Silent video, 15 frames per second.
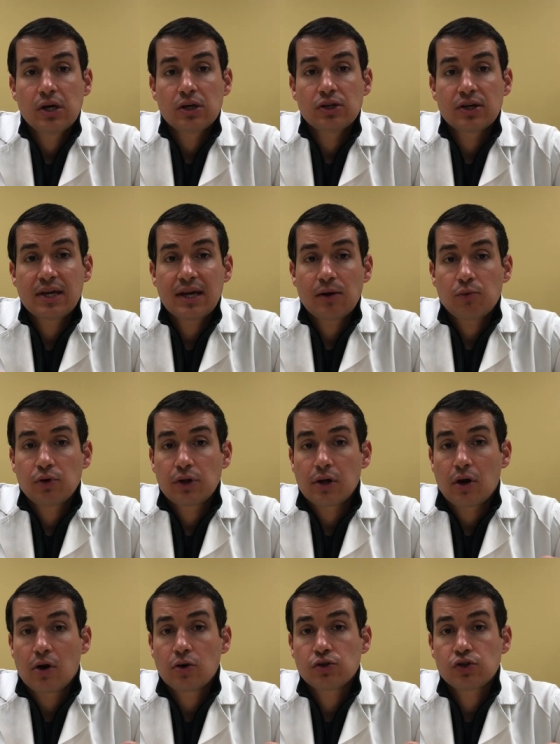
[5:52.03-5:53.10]
You can't really
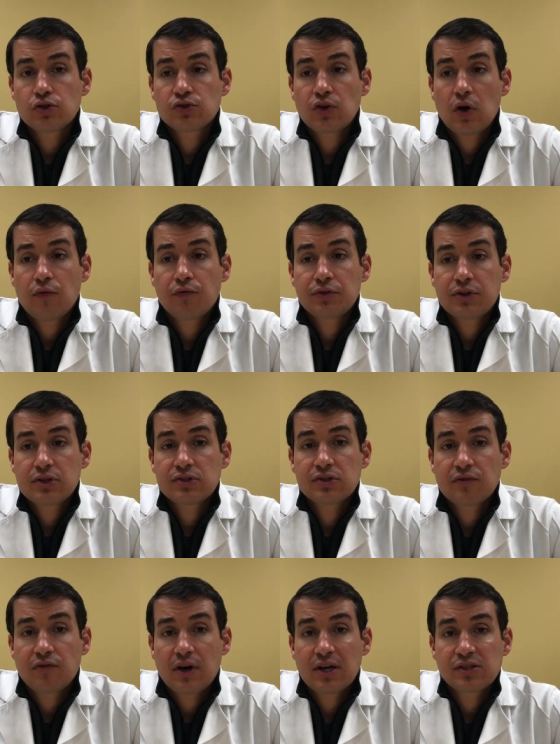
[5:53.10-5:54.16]
hurt yourself with this
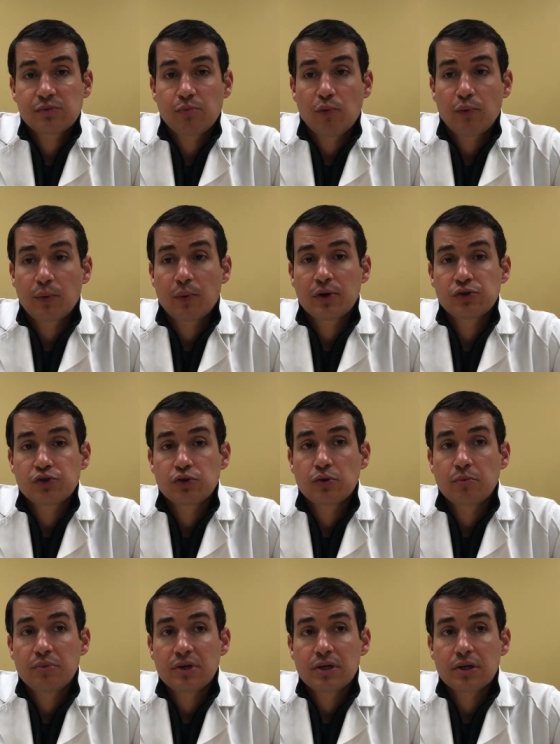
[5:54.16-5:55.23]
device, but we want you to
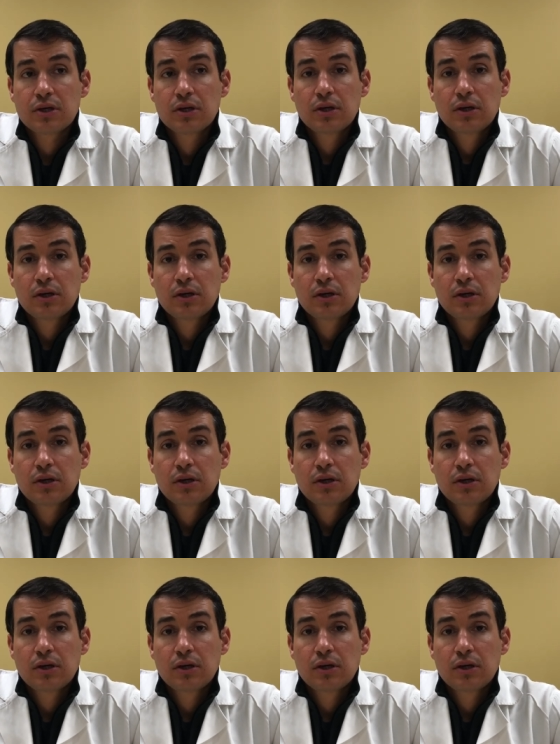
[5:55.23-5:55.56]
be